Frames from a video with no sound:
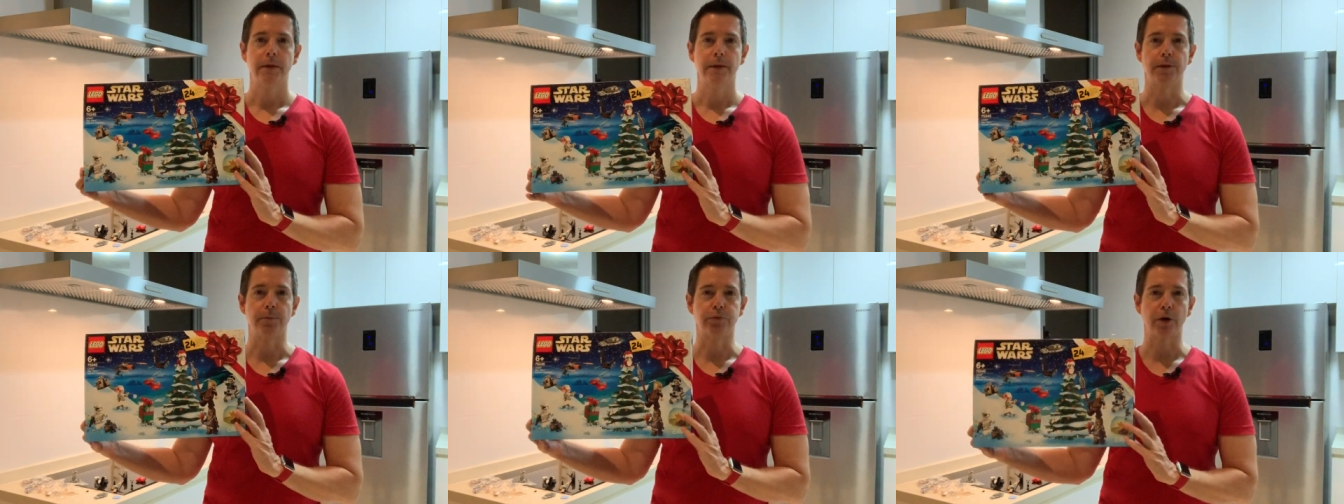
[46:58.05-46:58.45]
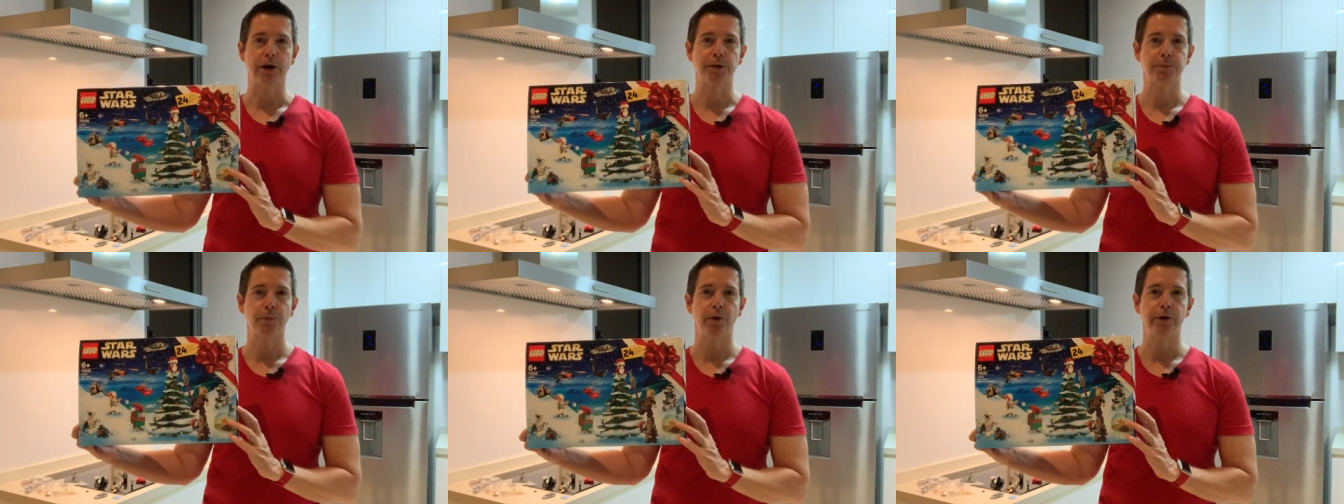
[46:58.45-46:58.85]
The
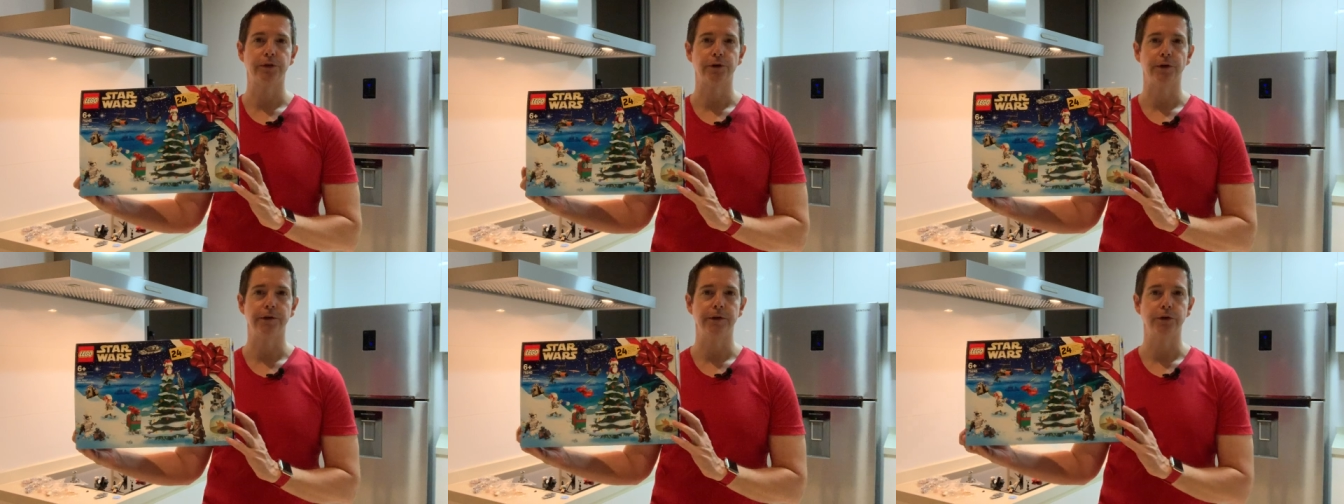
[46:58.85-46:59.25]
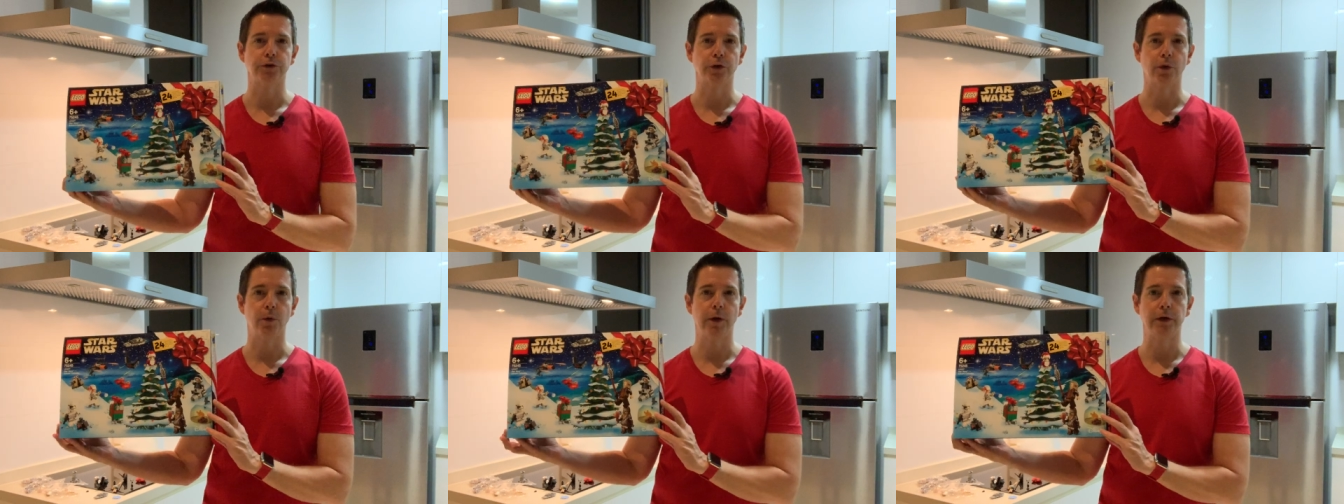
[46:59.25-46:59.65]
price point on these
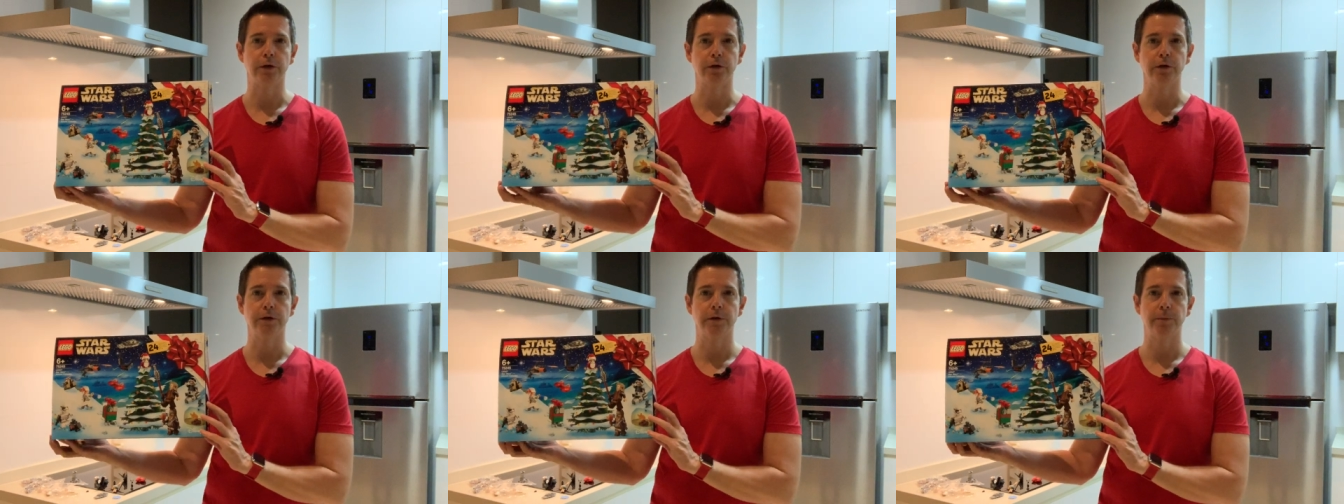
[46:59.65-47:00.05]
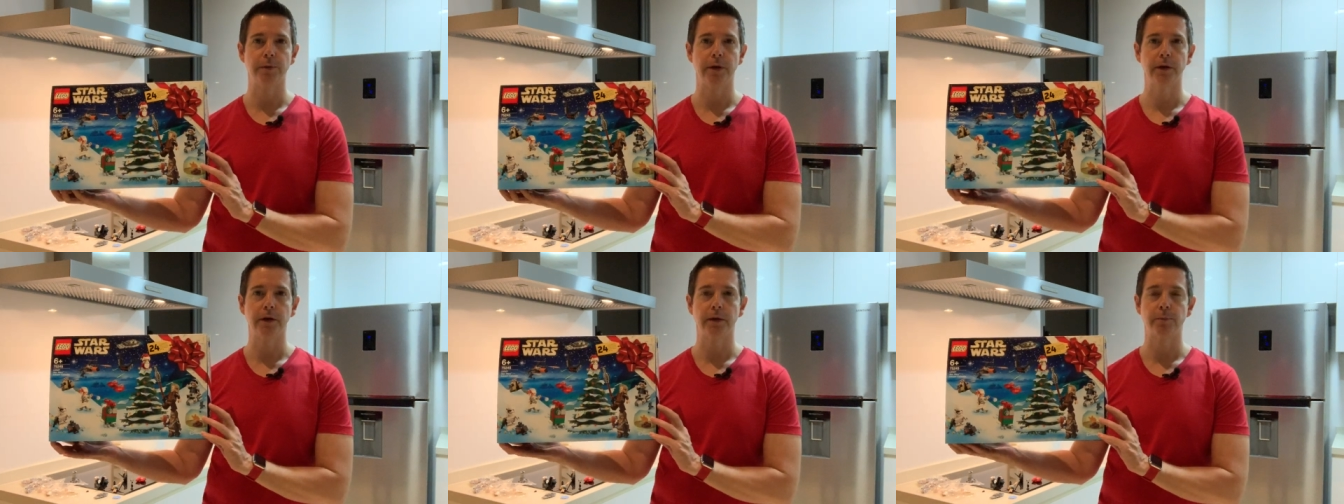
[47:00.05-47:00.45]
are quite good
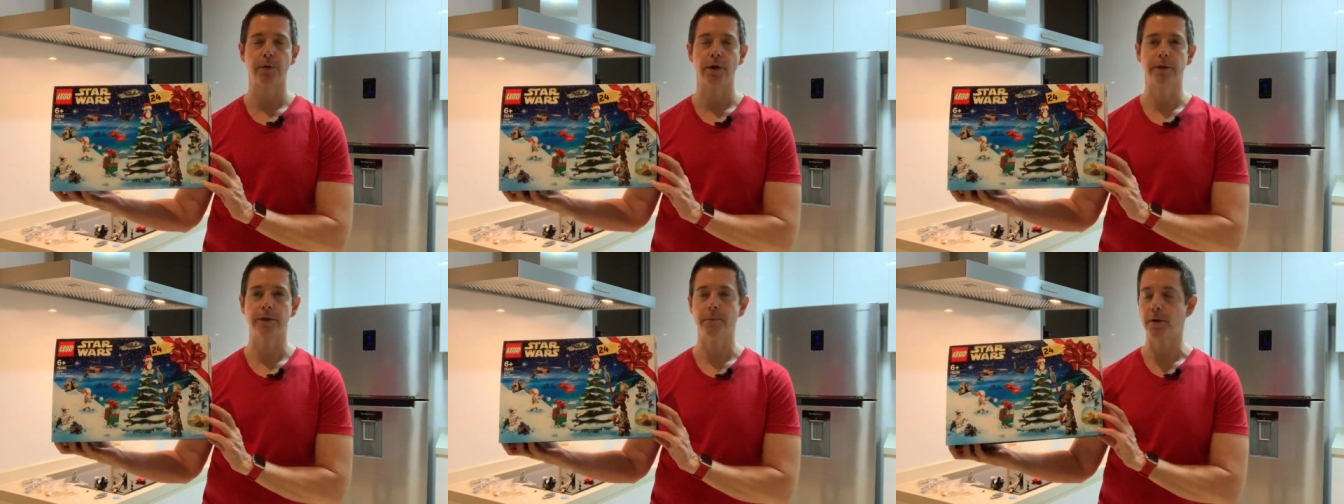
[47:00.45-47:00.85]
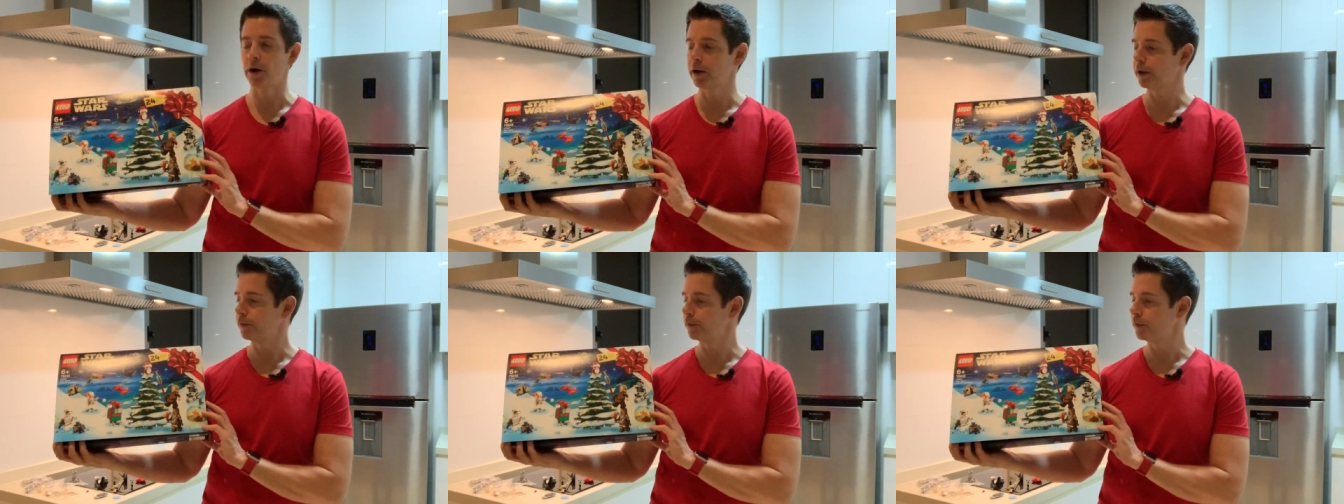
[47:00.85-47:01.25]
depending upon the
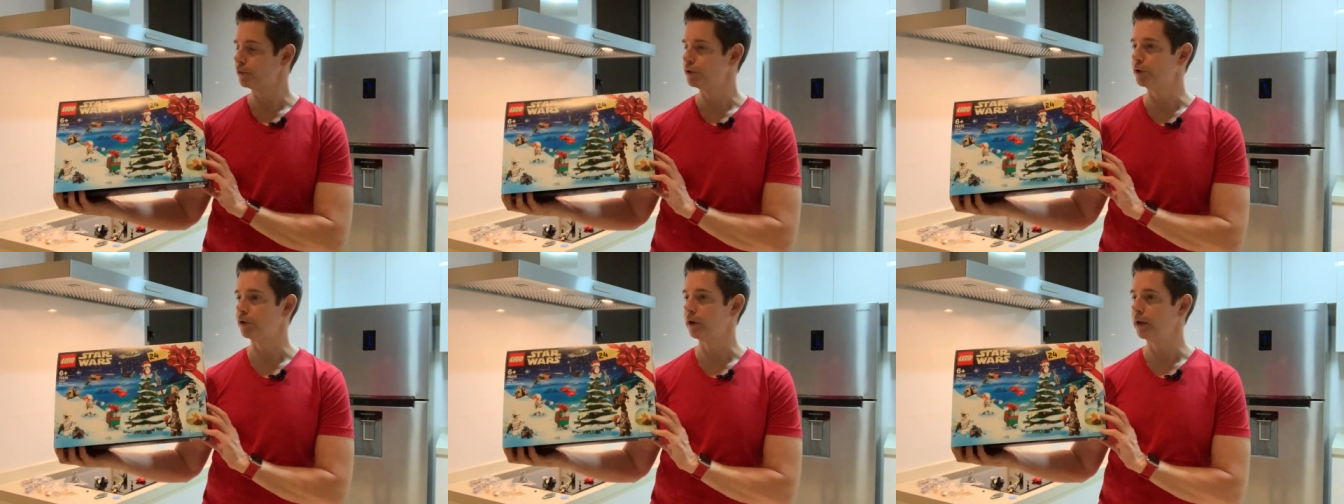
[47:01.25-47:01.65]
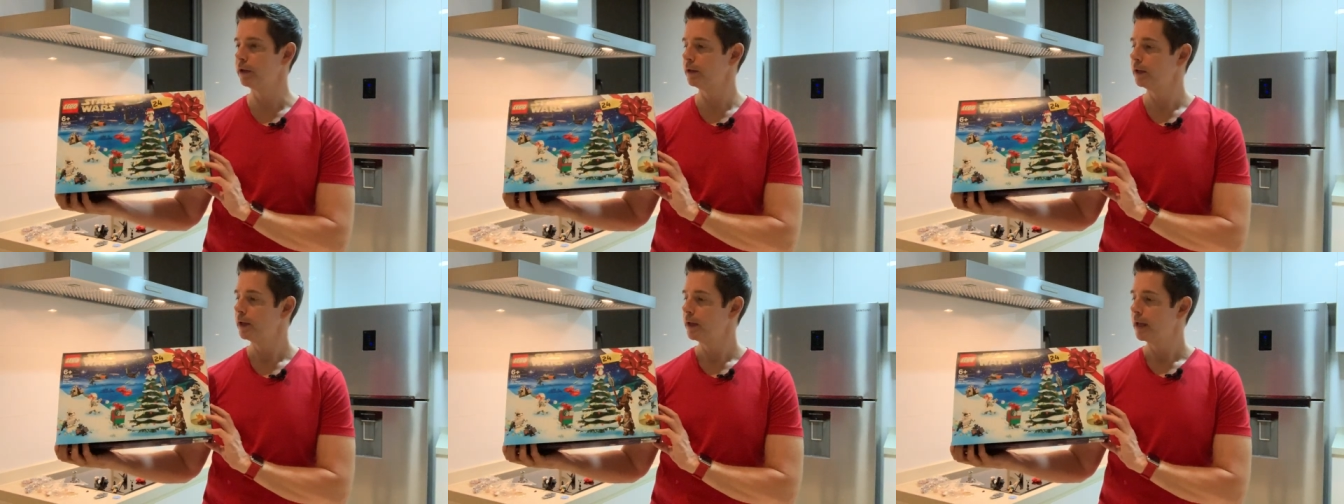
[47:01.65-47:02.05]
market that you're
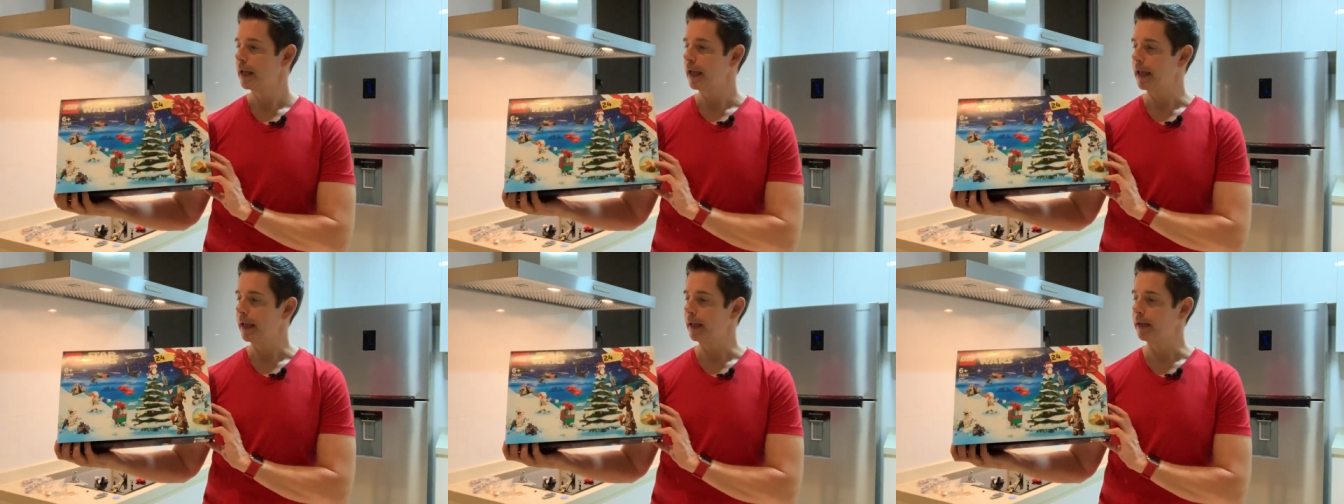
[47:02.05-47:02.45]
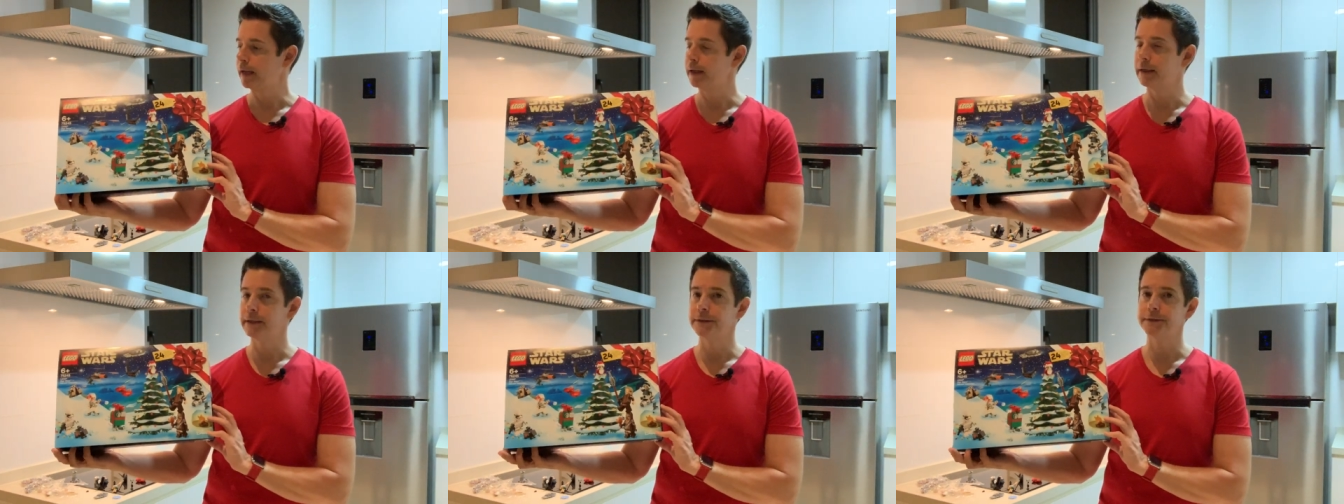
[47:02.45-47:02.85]
in
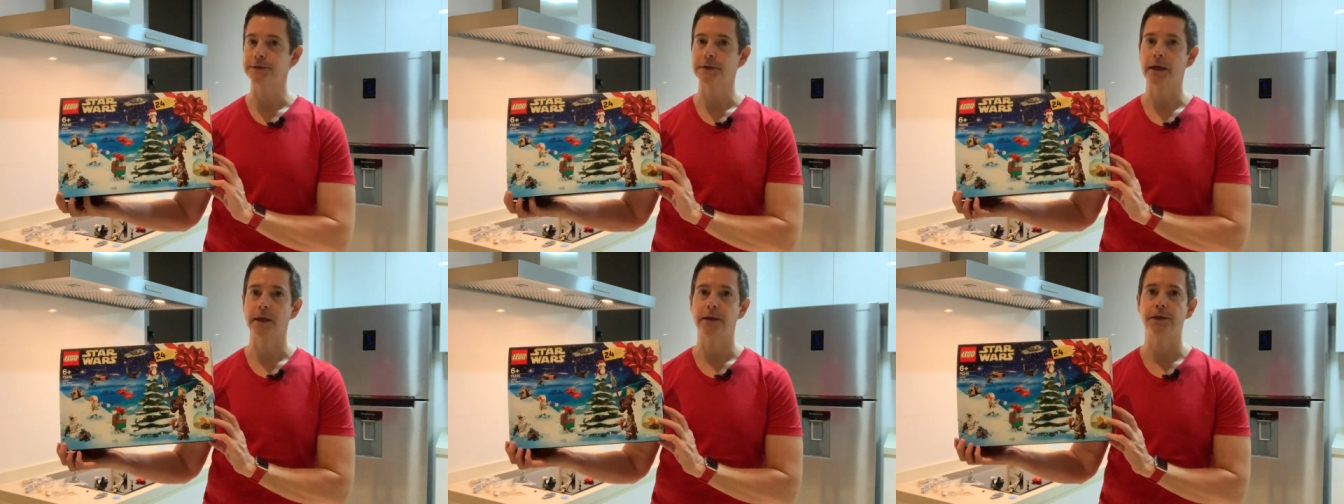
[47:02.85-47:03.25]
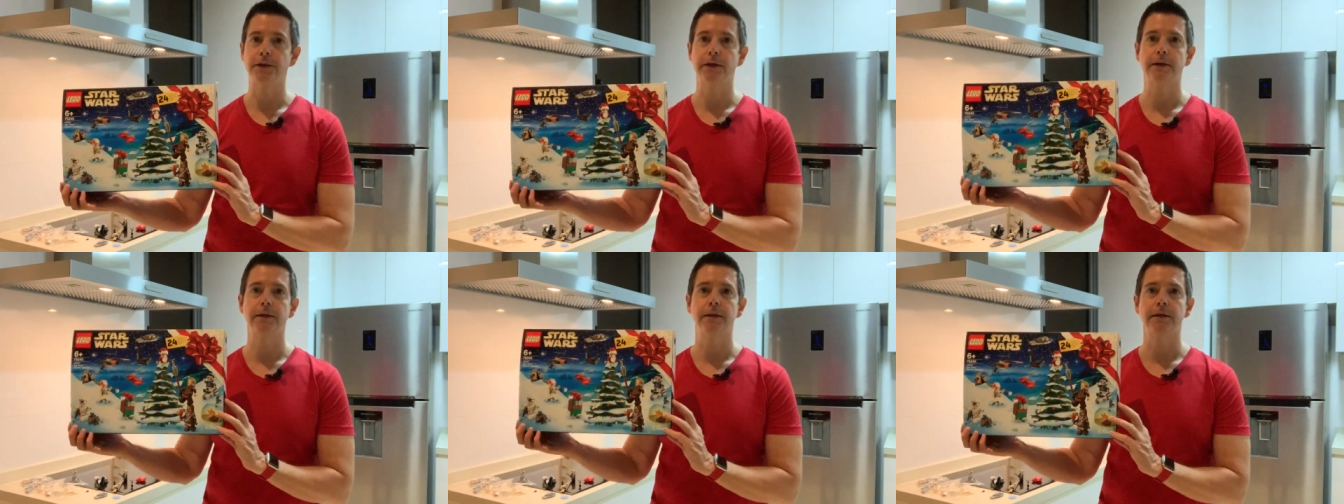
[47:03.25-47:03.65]
and I
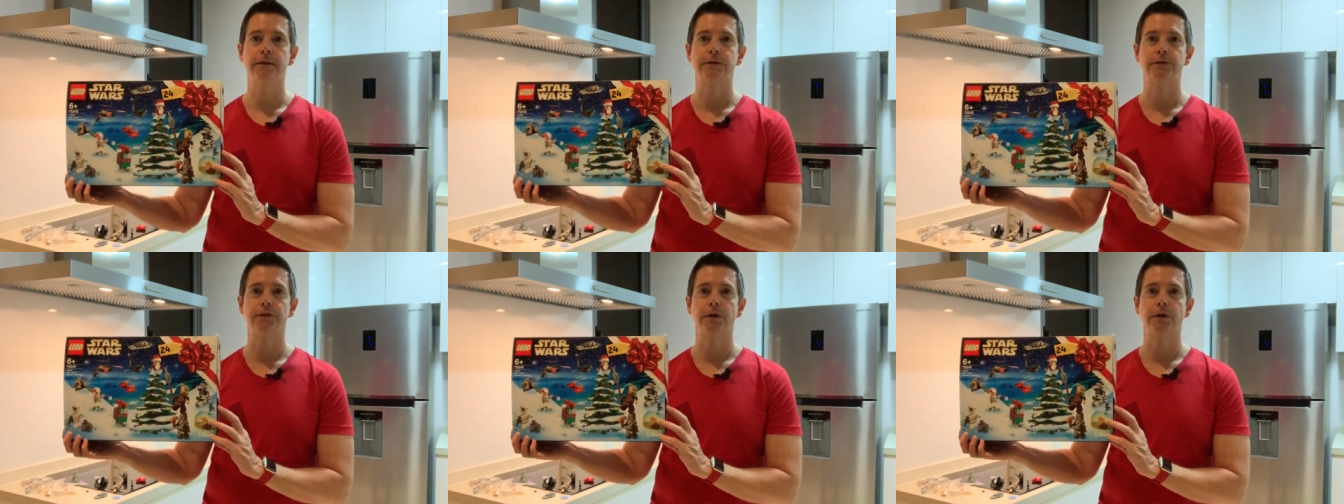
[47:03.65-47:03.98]
think that